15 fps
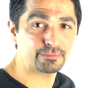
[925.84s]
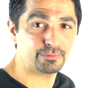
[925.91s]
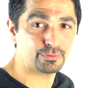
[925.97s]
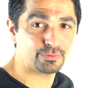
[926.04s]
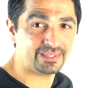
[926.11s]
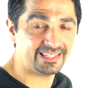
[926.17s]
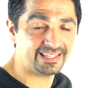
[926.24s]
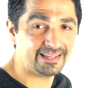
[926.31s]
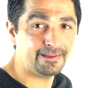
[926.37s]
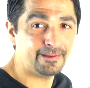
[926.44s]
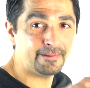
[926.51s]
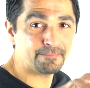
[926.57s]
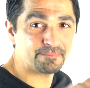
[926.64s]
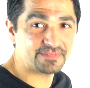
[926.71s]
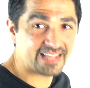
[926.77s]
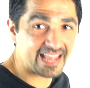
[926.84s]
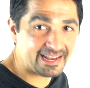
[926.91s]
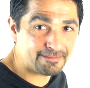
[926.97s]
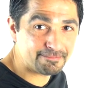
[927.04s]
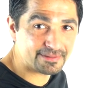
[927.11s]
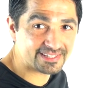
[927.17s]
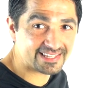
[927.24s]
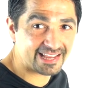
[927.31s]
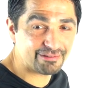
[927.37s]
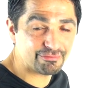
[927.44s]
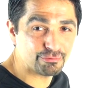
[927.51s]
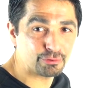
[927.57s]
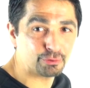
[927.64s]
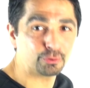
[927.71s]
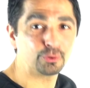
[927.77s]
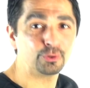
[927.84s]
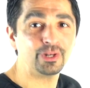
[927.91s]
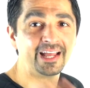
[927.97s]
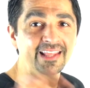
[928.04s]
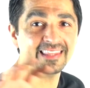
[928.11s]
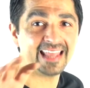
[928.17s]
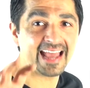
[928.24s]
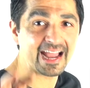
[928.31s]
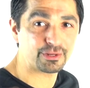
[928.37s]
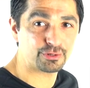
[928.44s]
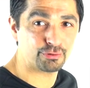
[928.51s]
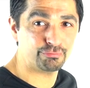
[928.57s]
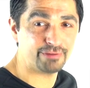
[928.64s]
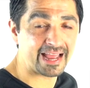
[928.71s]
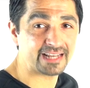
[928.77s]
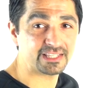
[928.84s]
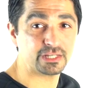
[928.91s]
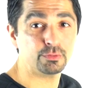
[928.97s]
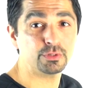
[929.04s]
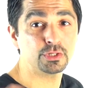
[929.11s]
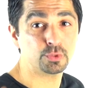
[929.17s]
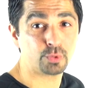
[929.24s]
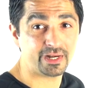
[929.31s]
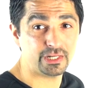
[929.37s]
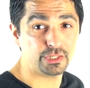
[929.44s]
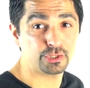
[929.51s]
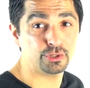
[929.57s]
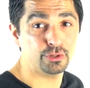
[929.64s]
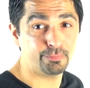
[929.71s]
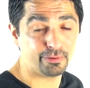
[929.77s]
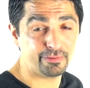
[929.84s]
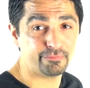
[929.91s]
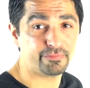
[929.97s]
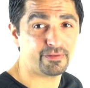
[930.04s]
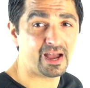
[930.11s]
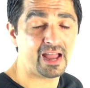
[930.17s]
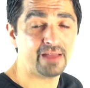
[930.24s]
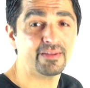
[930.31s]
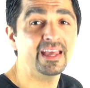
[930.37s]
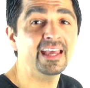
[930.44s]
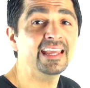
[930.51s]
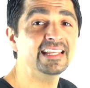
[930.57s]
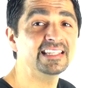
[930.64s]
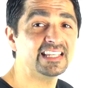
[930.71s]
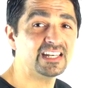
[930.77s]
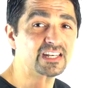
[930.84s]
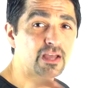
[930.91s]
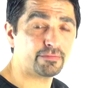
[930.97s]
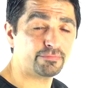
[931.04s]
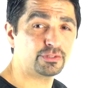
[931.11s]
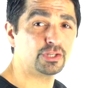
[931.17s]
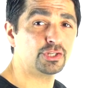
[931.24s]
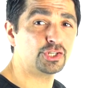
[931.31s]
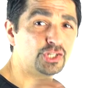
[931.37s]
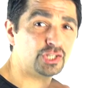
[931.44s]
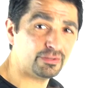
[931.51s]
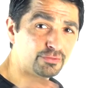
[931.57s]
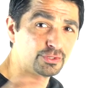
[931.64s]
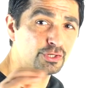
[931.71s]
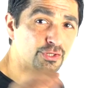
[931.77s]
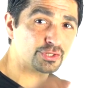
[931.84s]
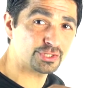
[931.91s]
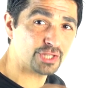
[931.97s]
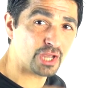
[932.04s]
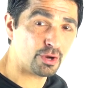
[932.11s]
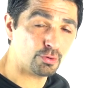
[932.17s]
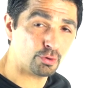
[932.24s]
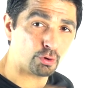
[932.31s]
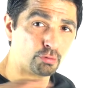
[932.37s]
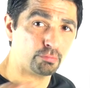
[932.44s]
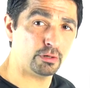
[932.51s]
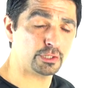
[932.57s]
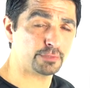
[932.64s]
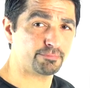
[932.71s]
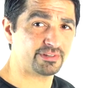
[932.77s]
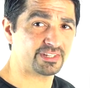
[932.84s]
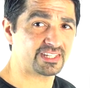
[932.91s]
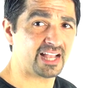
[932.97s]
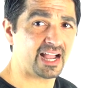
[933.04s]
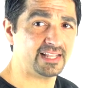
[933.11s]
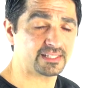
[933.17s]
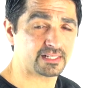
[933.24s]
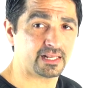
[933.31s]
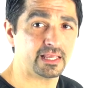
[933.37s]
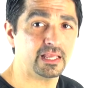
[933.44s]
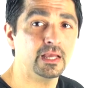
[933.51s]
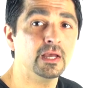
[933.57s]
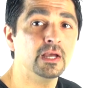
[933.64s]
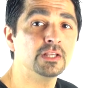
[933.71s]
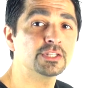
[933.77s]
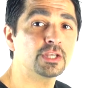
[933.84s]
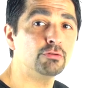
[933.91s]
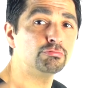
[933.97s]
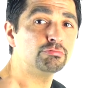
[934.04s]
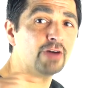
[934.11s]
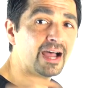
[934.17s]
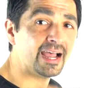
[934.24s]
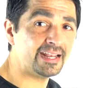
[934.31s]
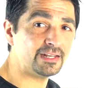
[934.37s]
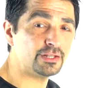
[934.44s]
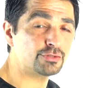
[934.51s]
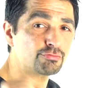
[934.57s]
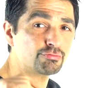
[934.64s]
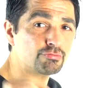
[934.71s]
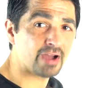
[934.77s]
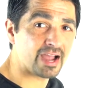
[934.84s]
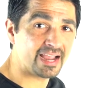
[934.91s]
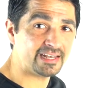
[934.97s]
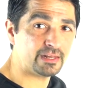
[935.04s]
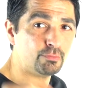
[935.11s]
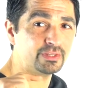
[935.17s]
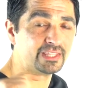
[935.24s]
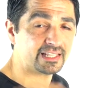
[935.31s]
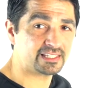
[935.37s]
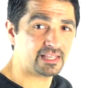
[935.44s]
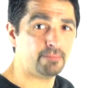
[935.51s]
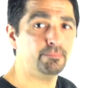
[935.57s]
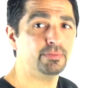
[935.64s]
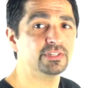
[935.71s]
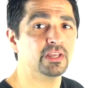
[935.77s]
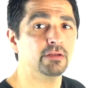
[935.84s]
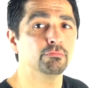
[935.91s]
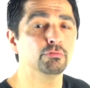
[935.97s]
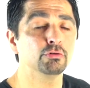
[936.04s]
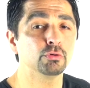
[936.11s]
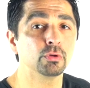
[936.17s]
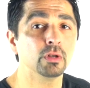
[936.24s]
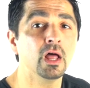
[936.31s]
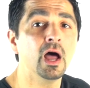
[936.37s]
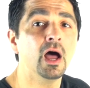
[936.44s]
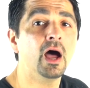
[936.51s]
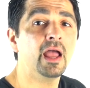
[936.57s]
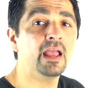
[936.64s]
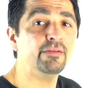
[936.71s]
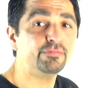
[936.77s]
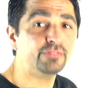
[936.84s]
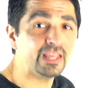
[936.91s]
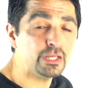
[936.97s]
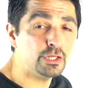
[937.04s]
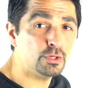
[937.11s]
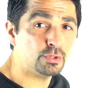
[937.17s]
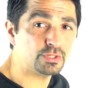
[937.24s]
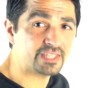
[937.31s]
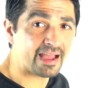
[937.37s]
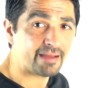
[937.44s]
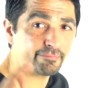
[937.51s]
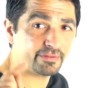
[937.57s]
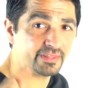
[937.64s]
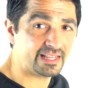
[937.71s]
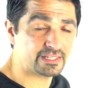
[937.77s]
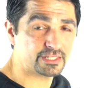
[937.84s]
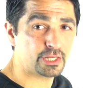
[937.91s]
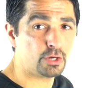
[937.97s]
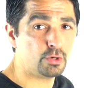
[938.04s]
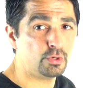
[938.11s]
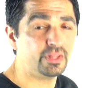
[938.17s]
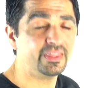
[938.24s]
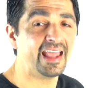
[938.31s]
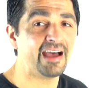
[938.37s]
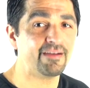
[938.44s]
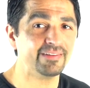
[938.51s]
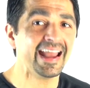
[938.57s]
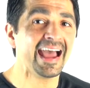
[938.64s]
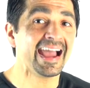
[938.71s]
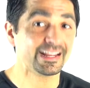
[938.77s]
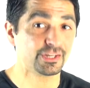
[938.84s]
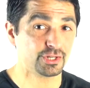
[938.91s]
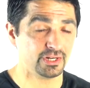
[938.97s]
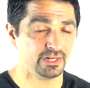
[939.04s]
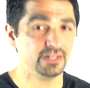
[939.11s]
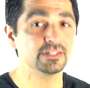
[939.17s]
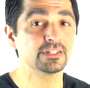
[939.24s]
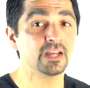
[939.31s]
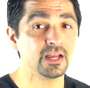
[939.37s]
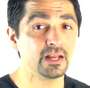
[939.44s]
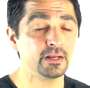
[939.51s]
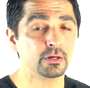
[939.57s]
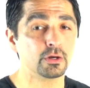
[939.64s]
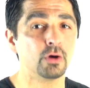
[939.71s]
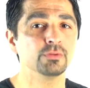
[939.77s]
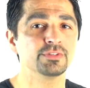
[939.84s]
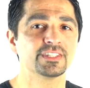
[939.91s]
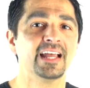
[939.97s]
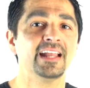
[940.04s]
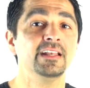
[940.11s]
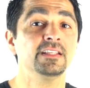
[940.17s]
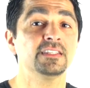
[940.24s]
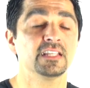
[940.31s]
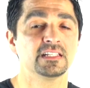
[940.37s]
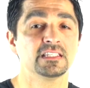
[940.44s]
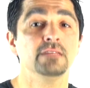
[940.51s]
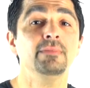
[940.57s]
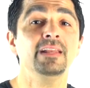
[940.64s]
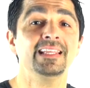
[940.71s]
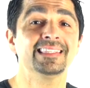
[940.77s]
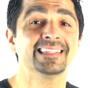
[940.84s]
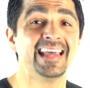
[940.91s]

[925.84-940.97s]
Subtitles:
between the 10% rule and the actual reality, which is 22.5, is enough to shift your zone almost precisely. So riders riding with that 10% rule, if they use that for their zone and they haven't actually done a gold standard 60-minute